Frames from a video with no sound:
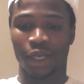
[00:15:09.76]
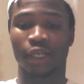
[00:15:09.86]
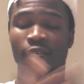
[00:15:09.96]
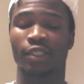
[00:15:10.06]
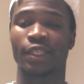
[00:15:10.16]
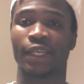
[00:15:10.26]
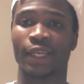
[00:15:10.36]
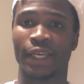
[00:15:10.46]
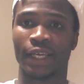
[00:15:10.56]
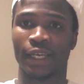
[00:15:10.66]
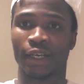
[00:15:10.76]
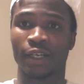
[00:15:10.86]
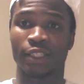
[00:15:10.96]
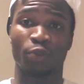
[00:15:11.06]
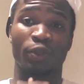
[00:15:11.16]
us
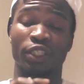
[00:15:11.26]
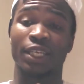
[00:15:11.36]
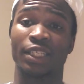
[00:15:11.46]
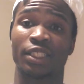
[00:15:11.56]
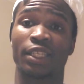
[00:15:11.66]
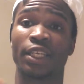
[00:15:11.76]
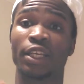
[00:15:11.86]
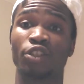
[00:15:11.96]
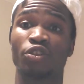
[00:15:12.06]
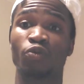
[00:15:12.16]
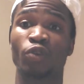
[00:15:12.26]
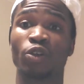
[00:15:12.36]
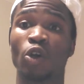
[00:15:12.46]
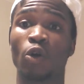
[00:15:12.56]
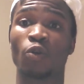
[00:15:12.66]
especially as teenagers we
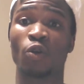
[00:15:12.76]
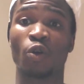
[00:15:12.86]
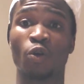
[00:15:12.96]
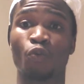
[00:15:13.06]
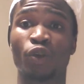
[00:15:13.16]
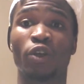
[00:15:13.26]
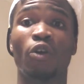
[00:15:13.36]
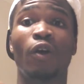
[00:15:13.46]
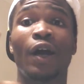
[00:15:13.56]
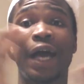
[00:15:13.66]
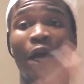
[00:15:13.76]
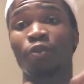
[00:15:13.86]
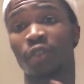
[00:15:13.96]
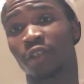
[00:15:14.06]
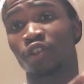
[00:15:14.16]
go
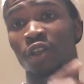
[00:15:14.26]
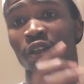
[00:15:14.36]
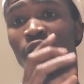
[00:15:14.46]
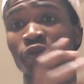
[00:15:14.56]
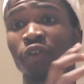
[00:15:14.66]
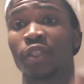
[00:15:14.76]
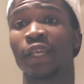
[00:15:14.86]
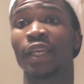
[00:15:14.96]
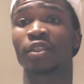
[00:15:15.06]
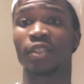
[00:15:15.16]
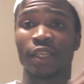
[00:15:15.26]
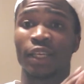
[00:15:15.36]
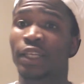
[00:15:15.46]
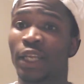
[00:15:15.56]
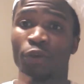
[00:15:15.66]
out there trying to look for things
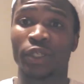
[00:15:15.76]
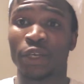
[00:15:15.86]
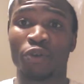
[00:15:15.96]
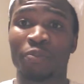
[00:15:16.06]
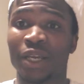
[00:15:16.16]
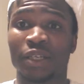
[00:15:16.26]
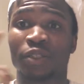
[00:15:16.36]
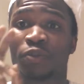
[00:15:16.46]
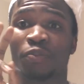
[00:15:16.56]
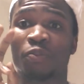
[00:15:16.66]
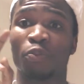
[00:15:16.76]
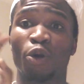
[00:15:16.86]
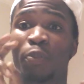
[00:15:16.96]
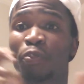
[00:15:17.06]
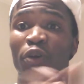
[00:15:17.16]
that we think would make us
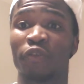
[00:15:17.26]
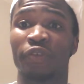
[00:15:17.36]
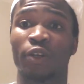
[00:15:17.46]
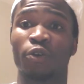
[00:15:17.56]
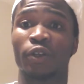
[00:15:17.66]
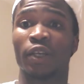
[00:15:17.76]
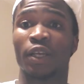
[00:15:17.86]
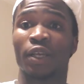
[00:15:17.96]
more perfect, or